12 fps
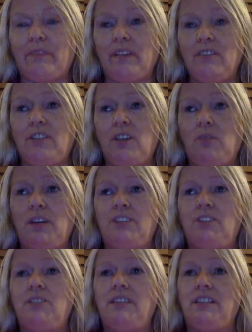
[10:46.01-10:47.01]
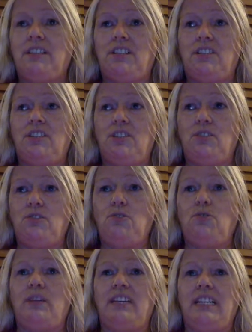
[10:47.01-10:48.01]
so what you need to
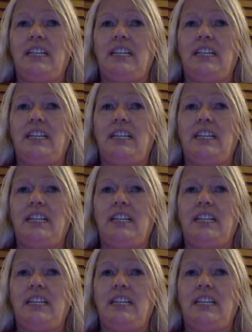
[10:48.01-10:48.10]
do